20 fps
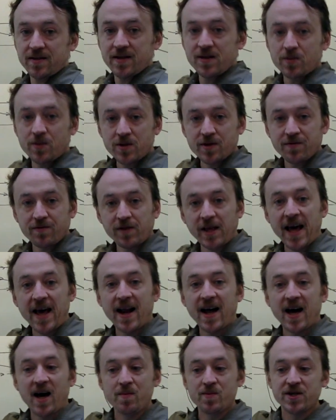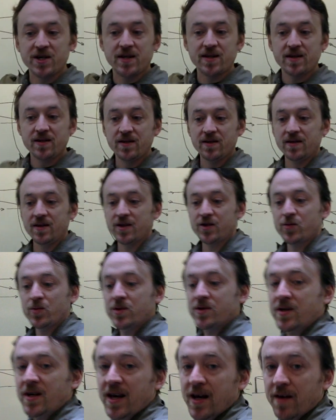This was a flat object. This
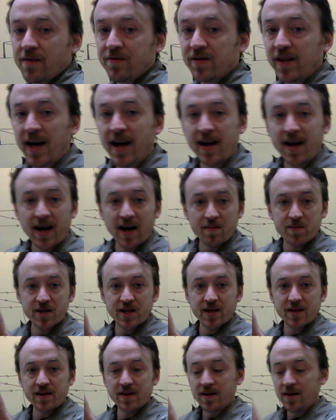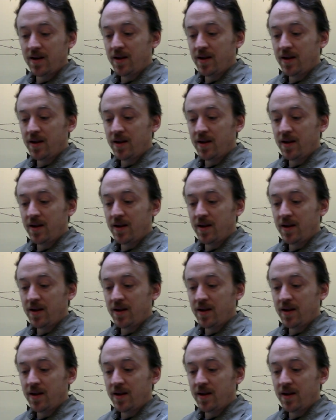was a flat object.